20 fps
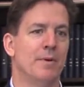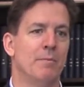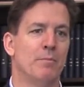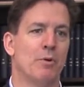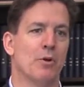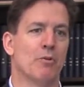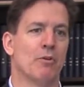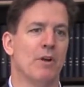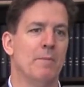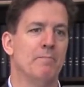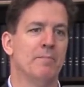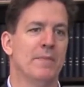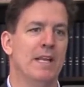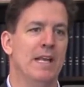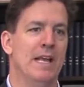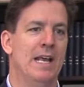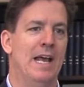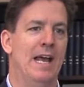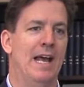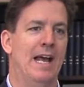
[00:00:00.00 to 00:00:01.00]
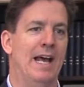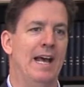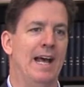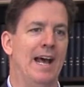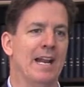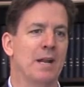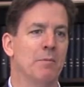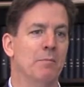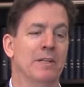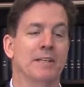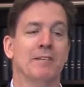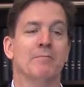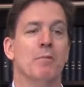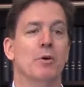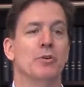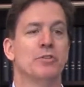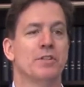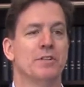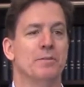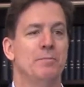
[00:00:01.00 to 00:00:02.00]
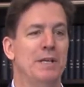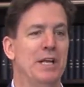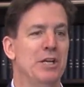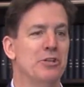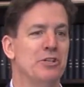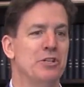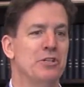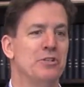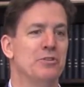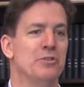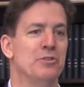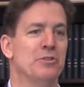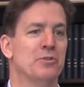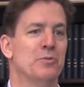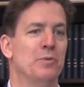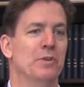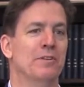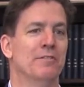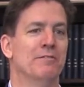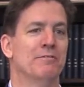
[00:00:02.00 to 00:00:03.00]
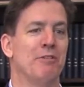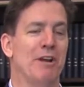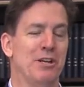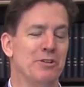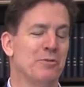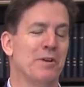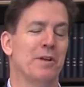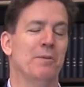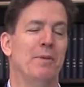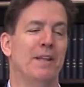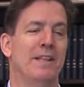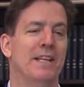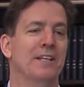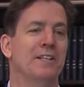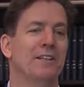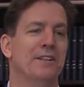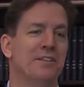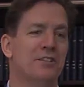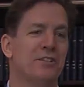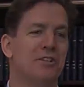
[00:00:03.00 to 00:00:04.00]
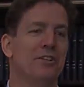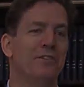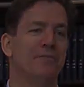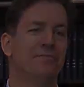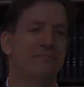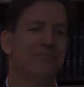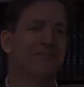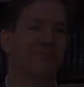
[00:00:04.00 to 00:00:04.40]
program, and I believe most of the PhD students will have graduated by the end of this year.